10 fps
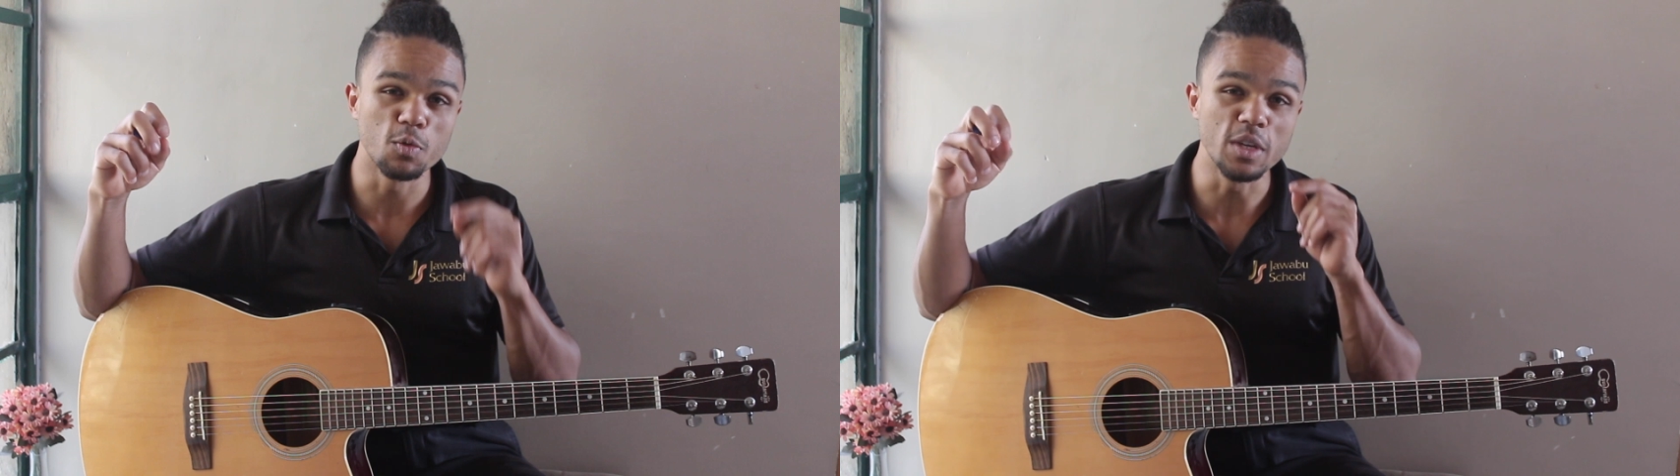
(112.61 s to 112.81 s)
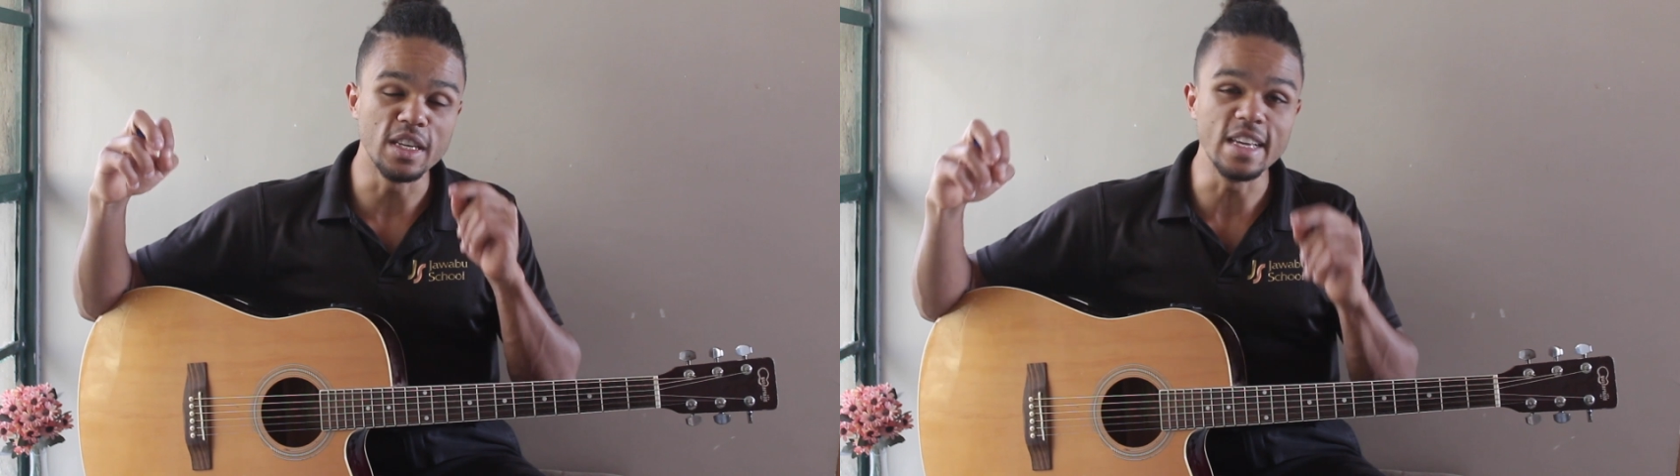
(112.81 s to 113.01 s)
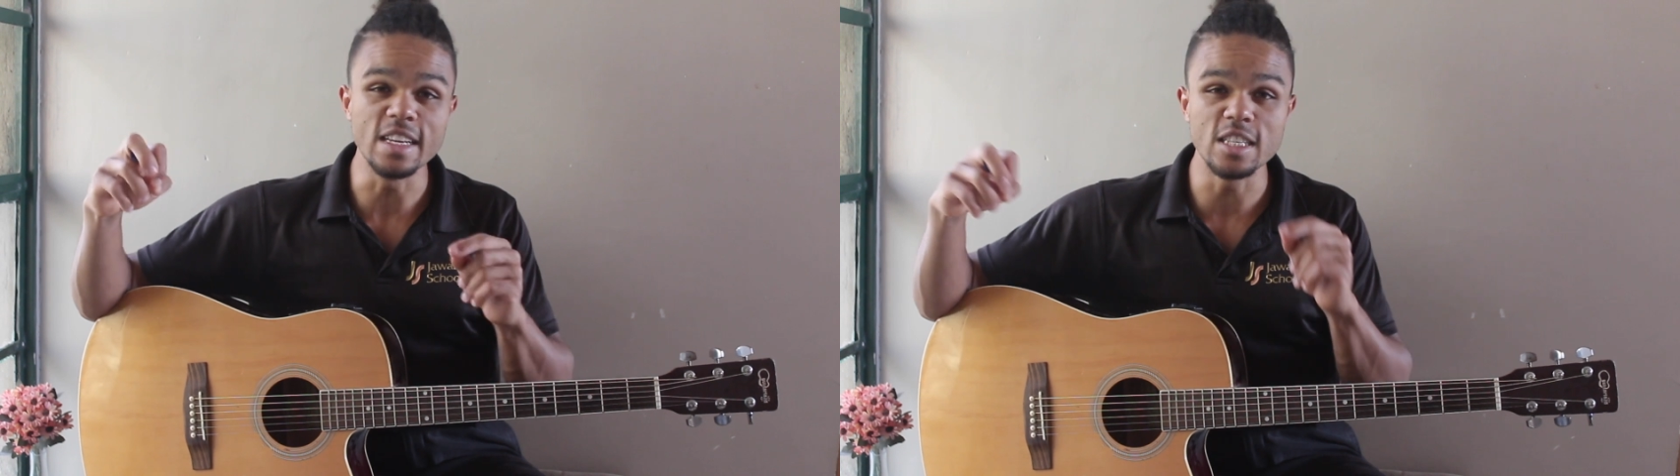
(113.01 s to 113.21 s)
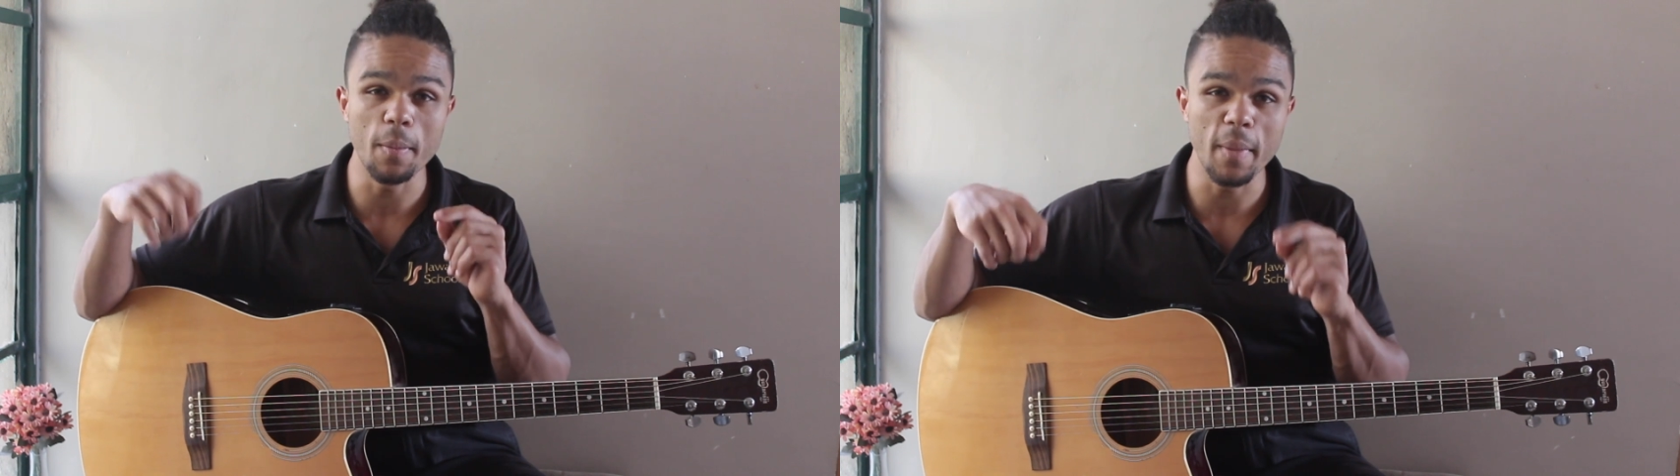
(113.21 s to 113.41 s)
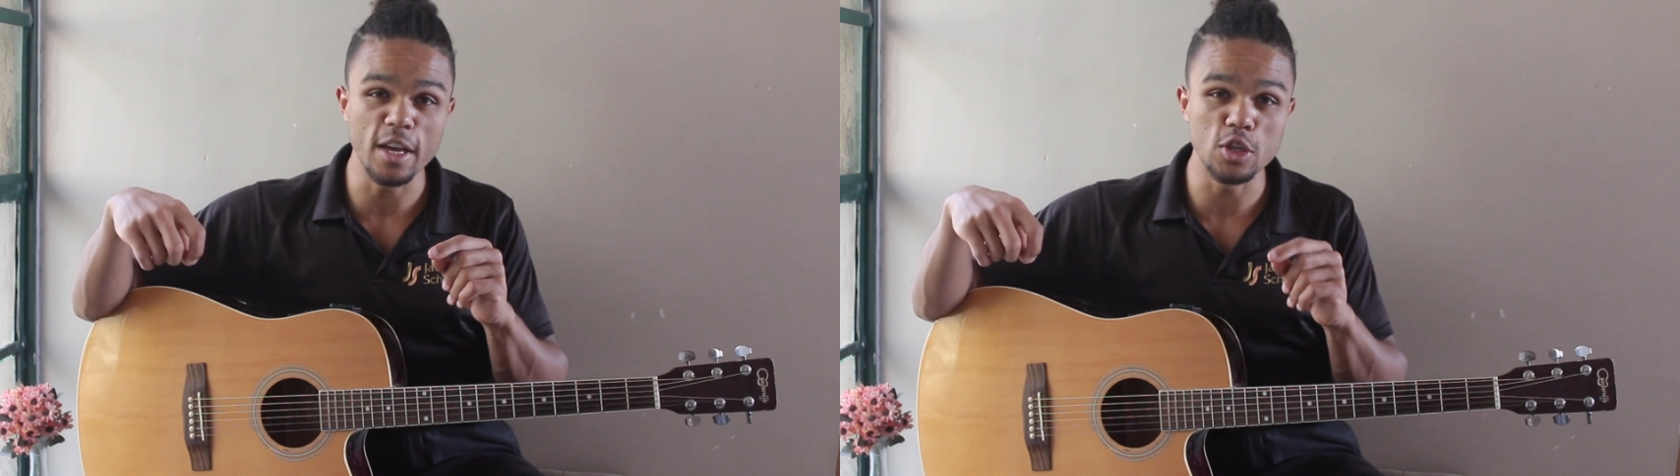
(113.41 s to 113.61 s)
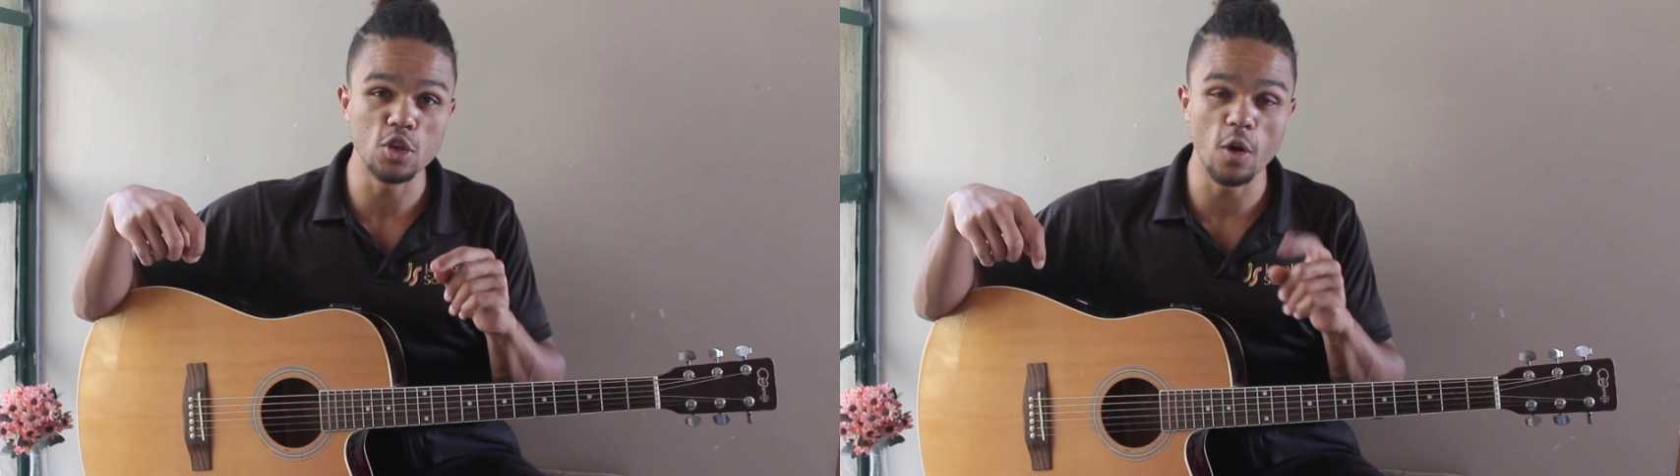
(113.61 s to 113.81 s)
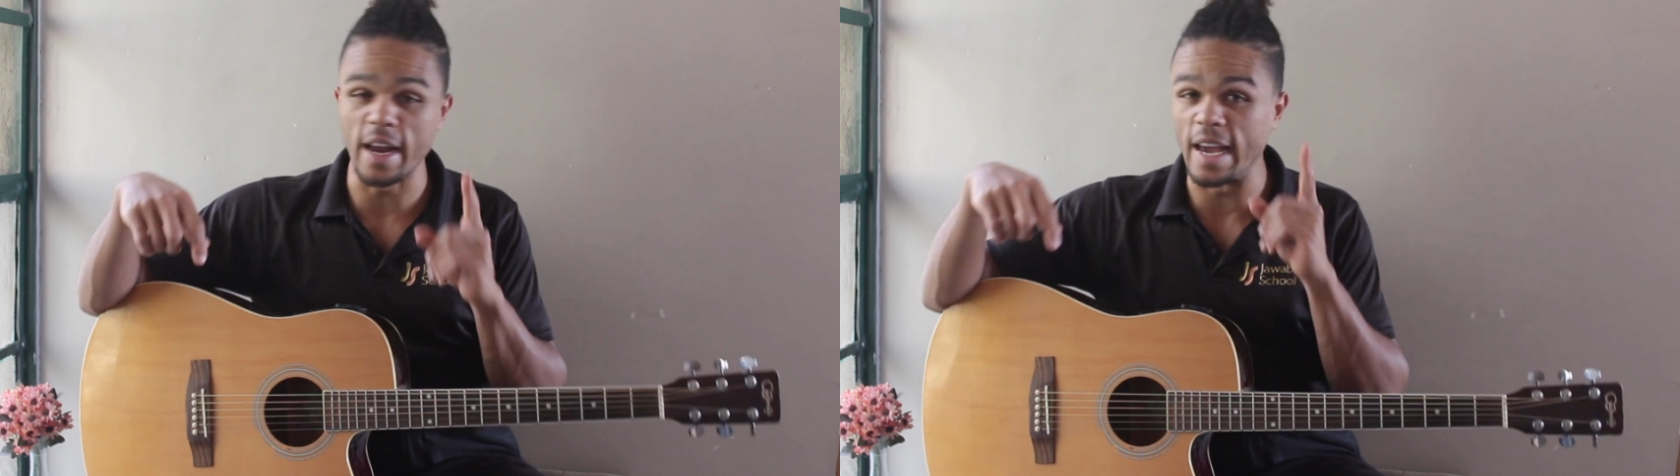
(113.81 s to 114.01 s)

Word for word: we need to make sure